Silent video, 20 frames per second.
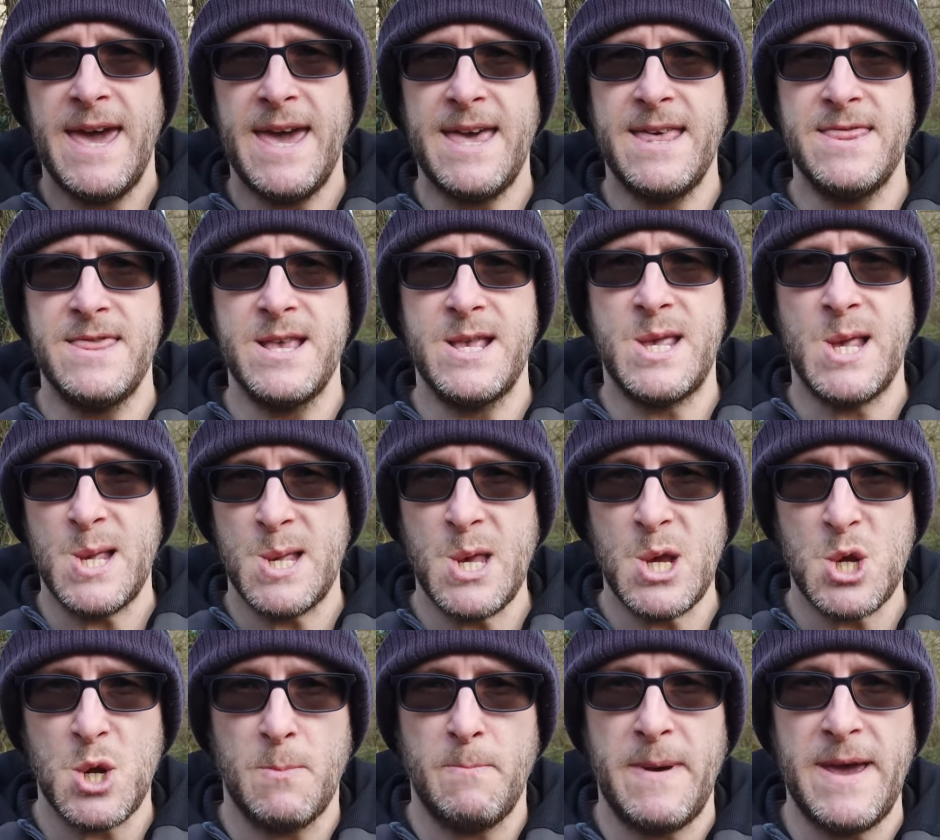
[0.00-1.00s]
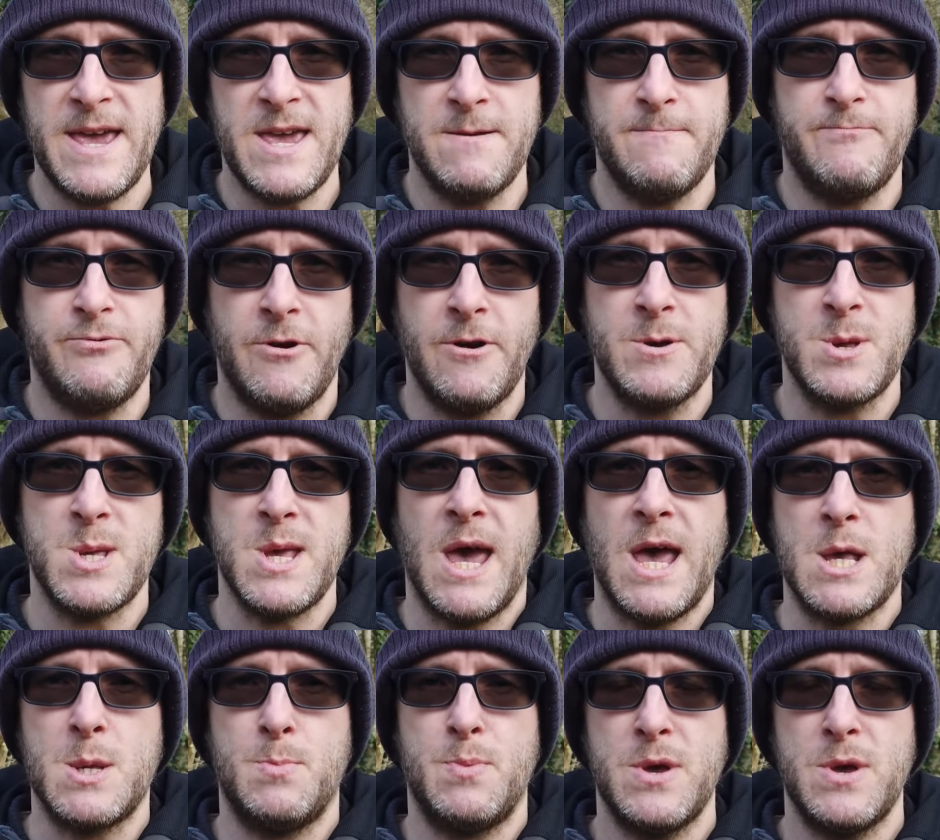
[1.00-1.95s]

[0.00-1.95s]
in the decision-making process,